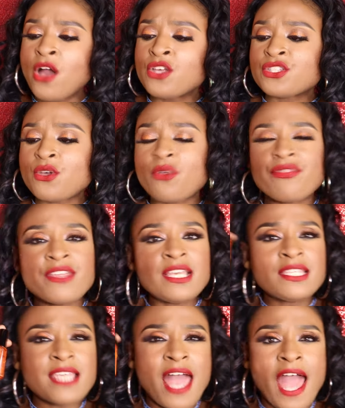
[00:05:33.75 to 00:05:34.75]
So,
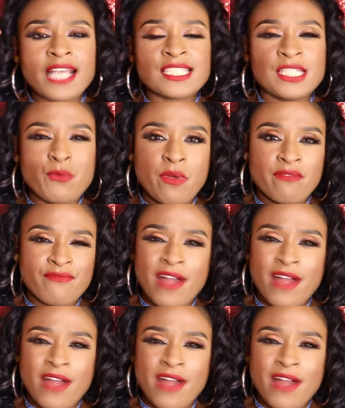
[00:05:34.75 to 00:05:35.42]
this actually went